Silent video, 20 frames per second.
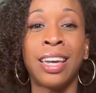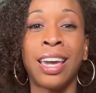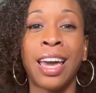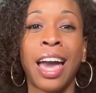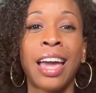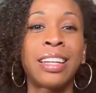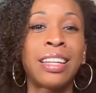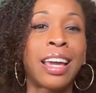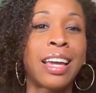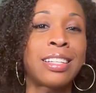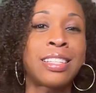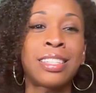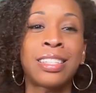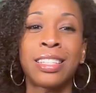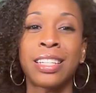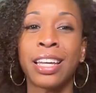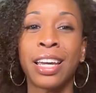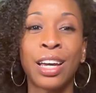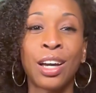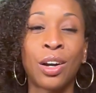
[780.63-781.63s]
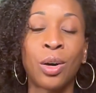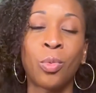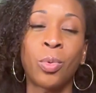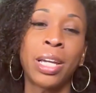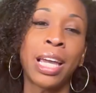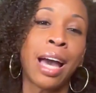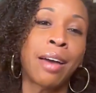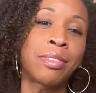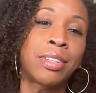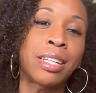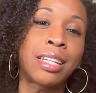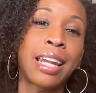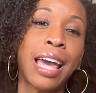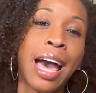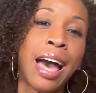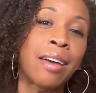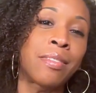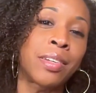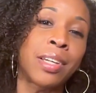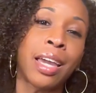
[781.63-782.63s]
and yet still we have to
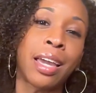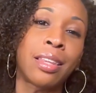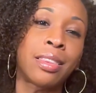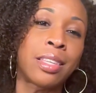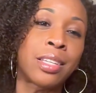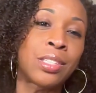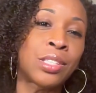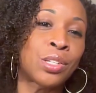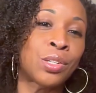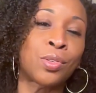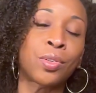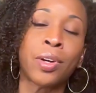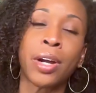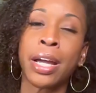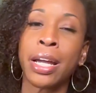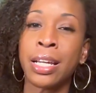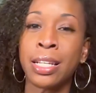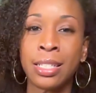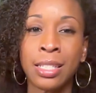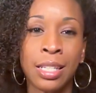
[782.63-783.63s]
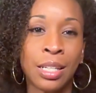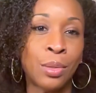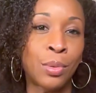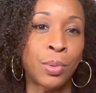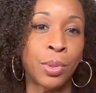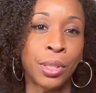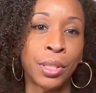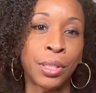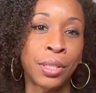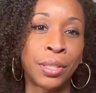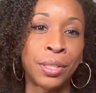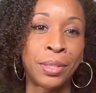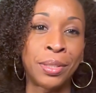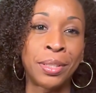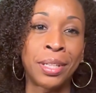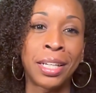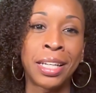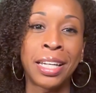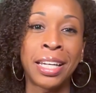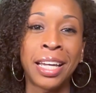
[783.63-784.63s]
navigate this crazy
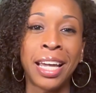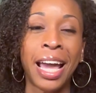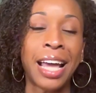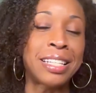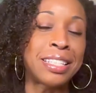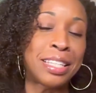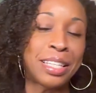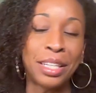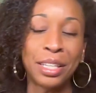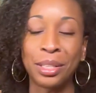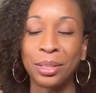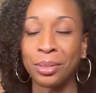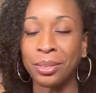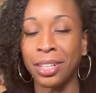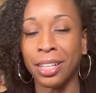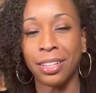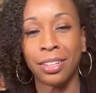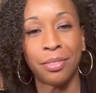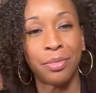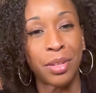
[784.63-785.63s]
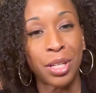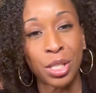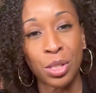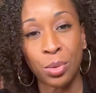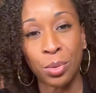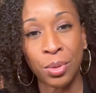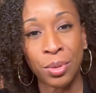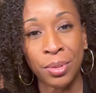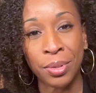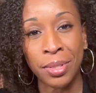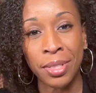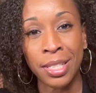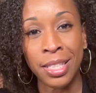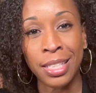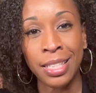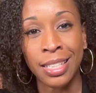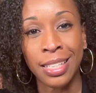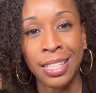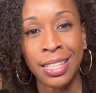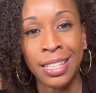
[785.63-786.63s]
world as healed
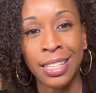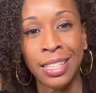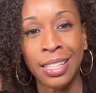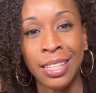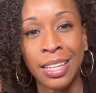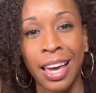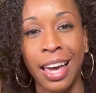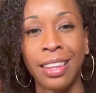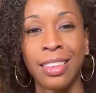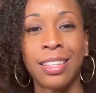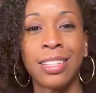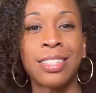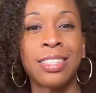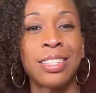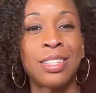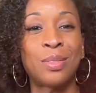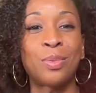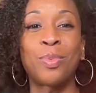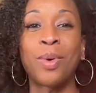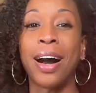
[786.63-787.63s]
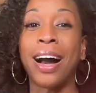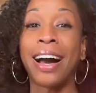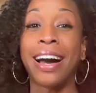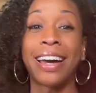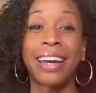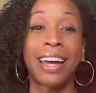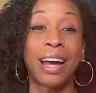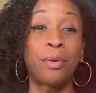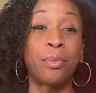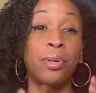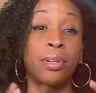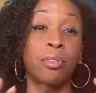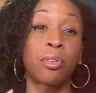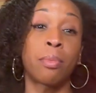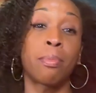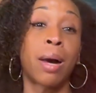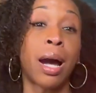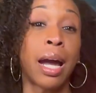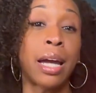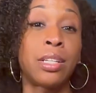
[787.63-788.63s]
individuals. And this is why I want to
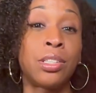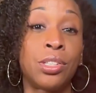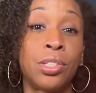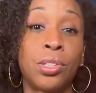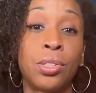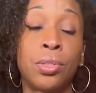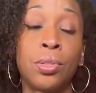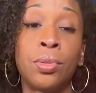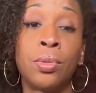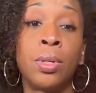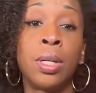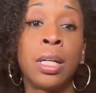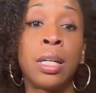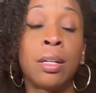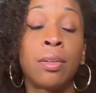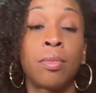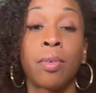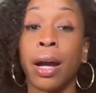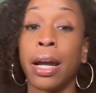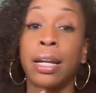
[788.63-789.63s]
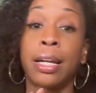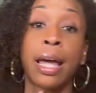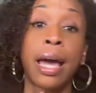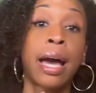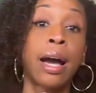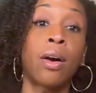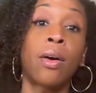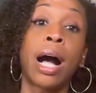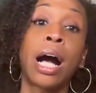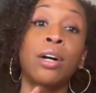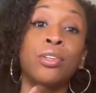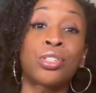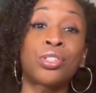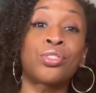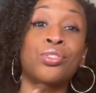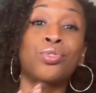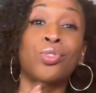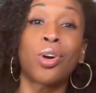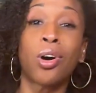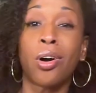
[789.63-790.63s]
remind you right now how
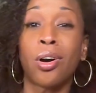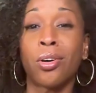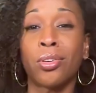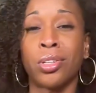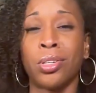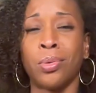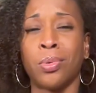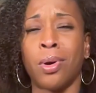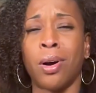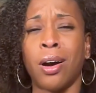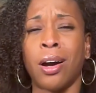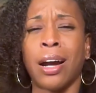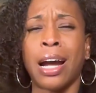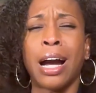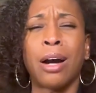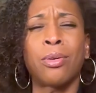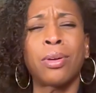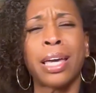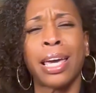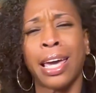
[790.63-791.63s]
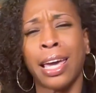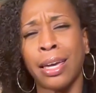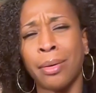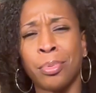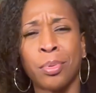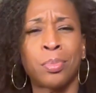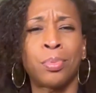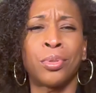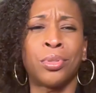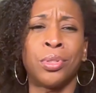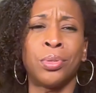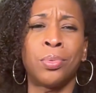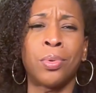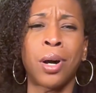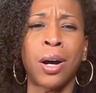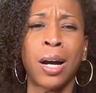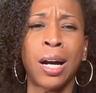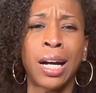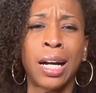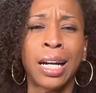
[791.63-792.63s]
strong you are, how capable you
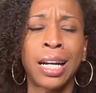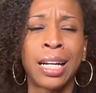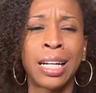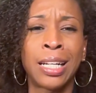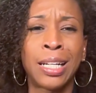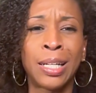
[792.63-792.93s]
are.